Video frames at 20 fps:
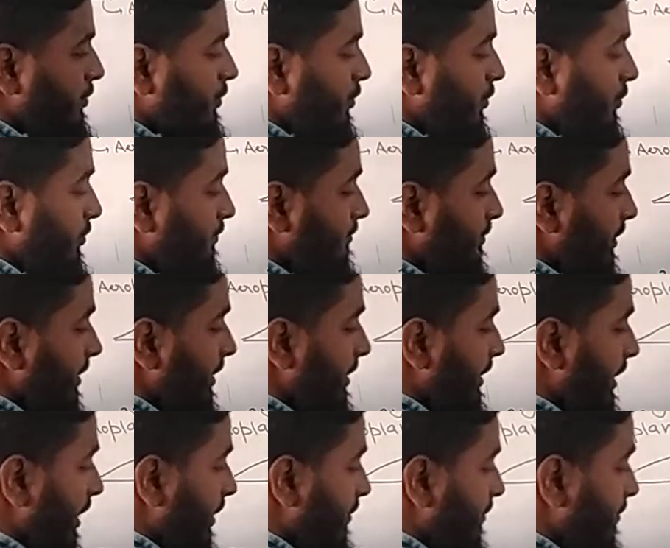2.
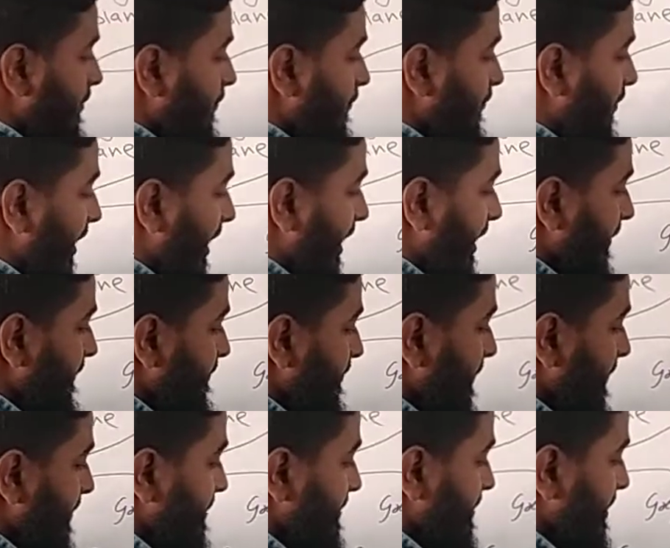Now 5
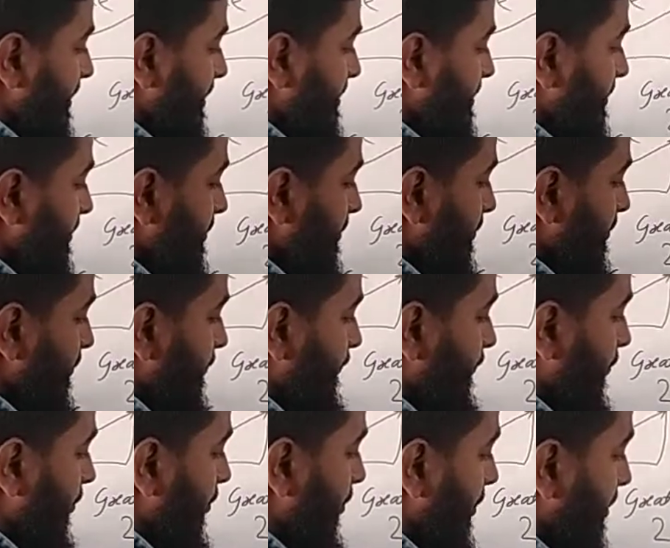6
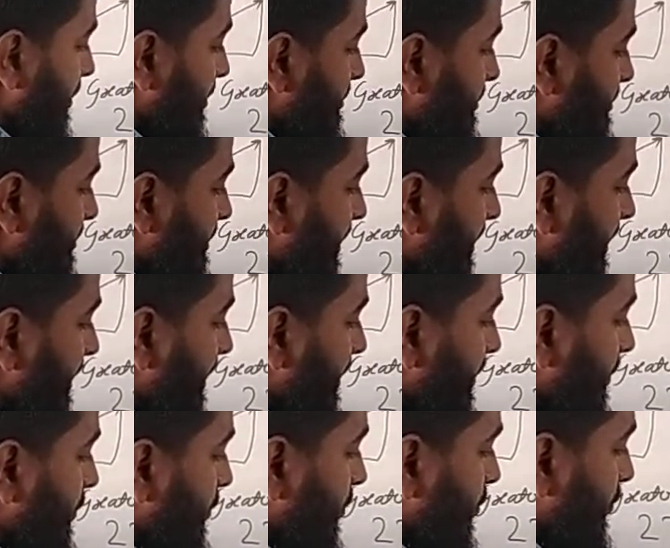4 3
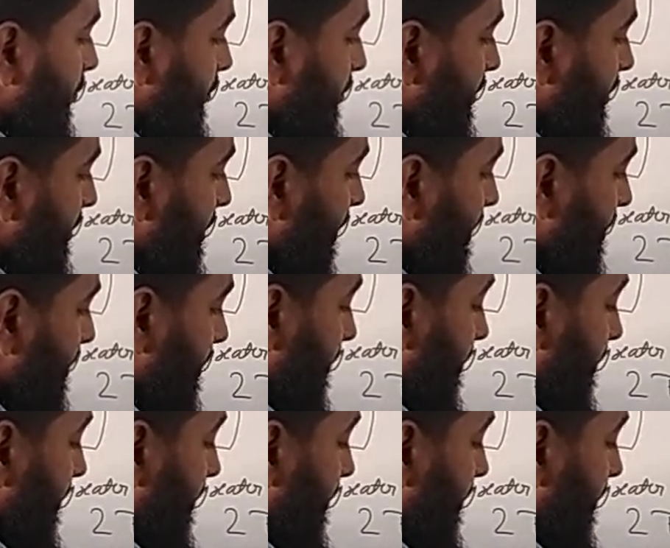2. Done.